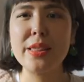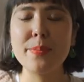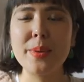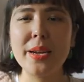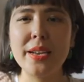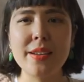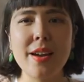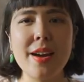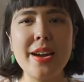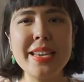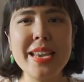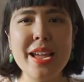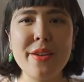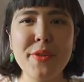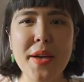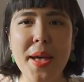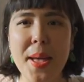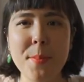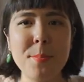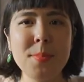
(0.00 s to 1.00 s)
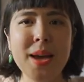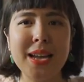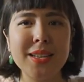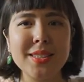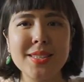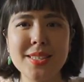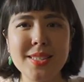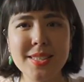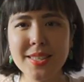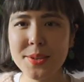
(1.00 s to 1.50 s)
the bin. I never
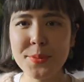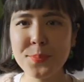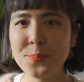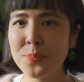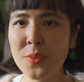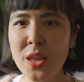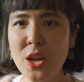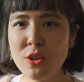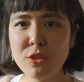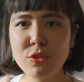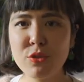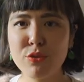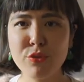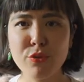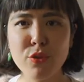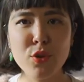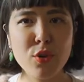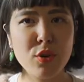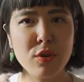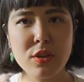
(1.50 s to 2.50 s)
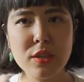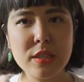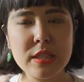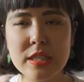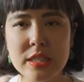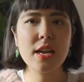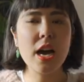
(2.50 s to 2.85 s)
amass drawers,